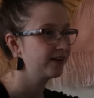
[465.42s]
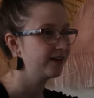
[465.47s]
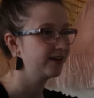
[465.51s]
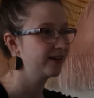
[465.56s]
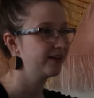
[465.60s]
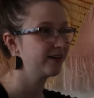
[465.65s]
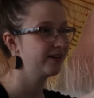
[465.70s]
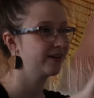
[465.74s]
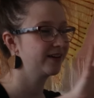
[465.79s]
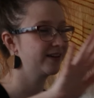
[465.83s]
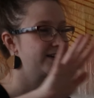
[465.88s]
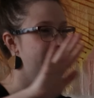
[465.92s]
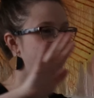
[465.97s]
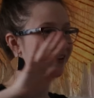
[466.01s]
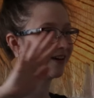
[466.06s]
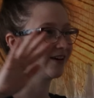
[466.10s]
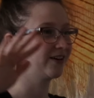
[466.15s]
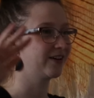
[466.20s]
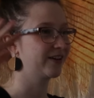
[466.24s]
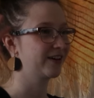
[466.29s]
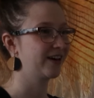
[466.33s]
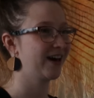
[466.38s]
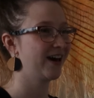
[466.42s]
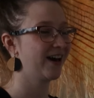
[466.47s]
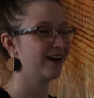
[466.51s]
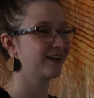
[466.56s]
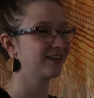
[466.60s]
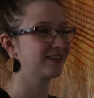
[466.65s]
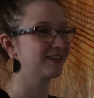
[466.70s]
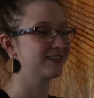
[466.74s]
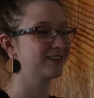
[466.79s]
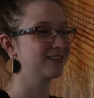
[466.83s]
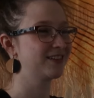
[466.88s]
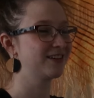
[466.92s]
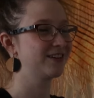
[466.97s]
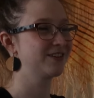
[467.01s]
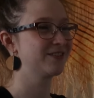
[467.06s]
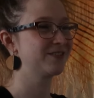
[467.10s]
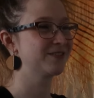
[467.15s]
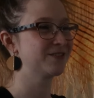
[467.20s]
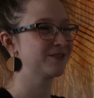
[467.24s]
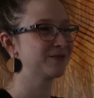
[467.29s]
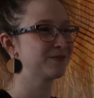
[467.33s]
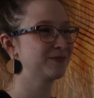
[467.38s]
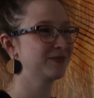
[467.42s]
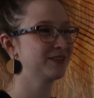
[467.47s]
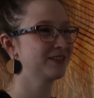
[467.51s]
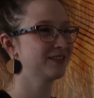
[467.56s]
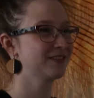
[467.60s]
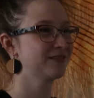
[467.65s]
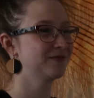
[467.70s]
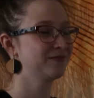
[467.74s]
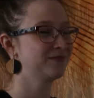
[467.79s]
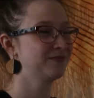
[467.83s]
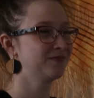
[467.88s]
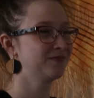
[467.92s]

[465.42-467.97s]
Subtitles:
Inhale, cactus the arms.